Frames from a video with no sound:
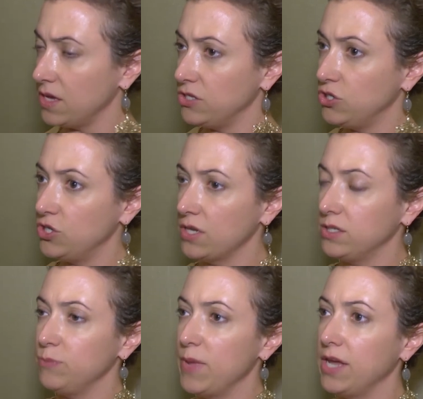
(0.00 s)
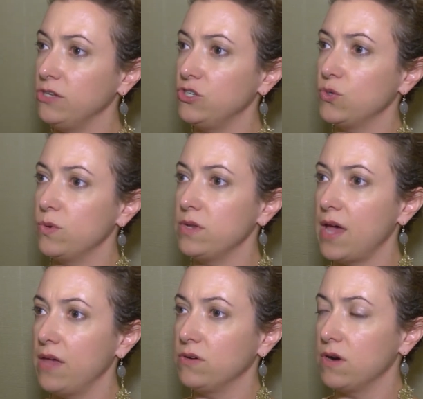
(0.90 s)
it's just making sure
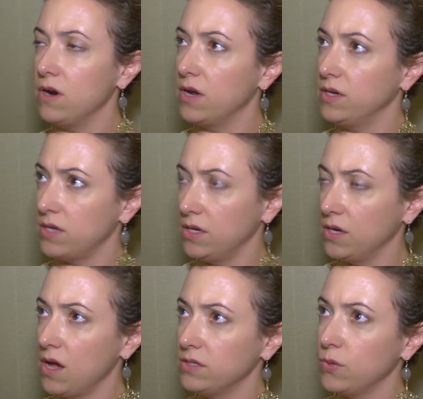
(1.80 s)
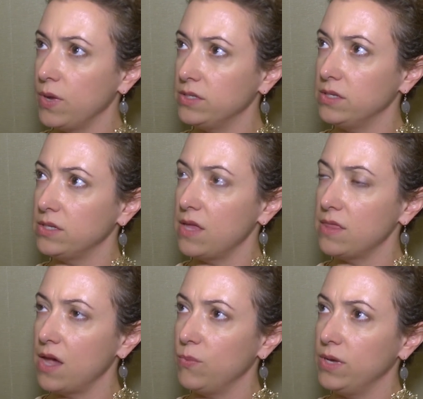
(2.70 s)
that there aren't unintended consequences and
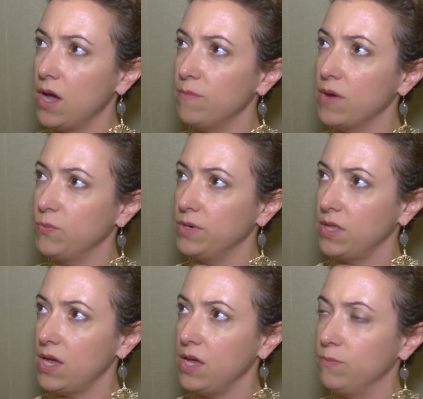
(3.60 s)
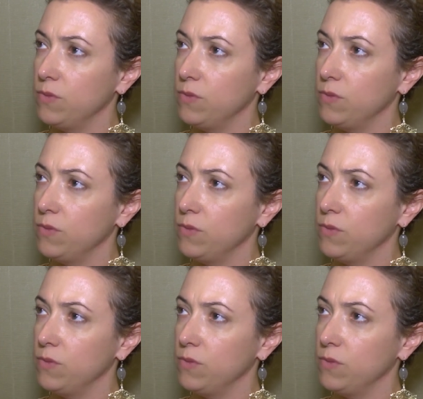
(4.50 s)
that we come up with a